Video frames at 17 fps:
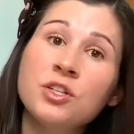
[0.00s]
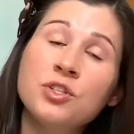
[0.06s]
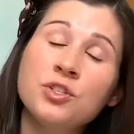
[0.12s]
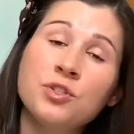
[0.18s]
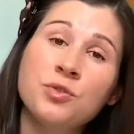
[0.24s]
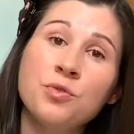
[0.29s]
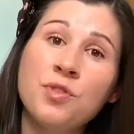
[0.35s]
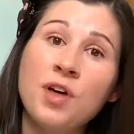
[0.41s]

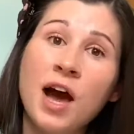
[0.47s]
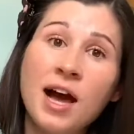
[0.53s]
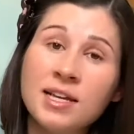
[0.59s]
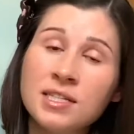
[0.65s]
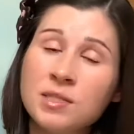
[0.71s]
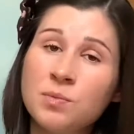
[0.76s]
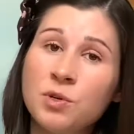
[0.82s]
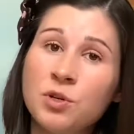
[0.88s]
to the
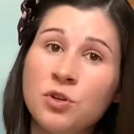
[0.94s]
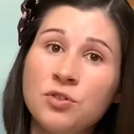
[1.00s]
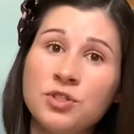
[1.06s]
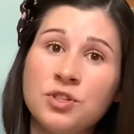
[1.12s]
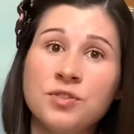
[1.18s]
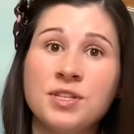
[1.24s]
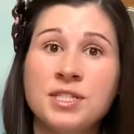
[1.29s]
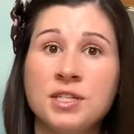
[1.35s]
hospital
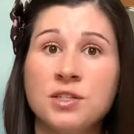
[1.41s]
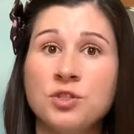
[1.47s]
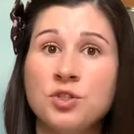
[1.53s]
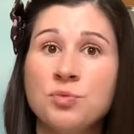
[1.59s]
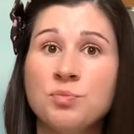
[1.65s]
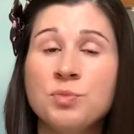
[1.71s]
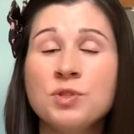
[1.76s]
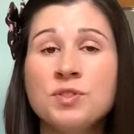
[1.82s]
to listen
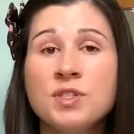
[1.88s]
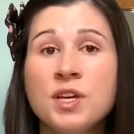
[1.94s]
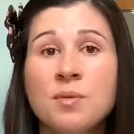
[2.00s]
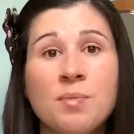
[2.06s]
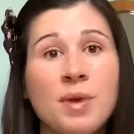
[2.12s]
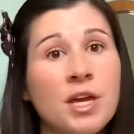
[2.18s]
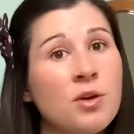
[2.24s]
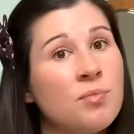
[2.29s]
to music,
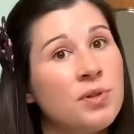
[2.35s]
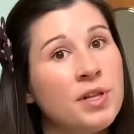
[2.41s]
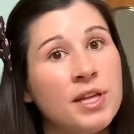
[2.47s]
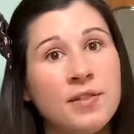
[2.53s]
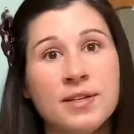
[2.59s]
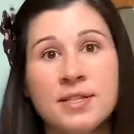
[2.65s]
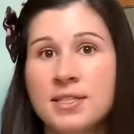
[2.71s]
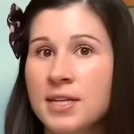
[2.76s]
make a
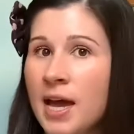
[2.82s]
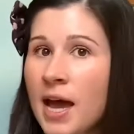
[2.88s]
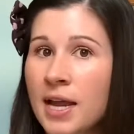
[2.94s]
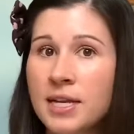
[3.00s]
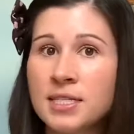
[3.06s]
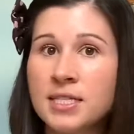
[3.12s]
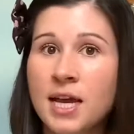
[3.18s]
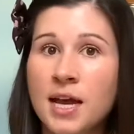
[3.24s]
playlist ahead
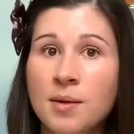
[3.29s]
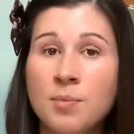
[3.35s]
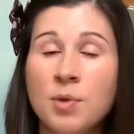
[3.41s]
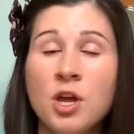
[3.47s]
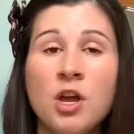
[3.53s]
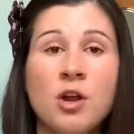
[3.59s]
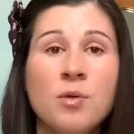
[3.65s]
of time,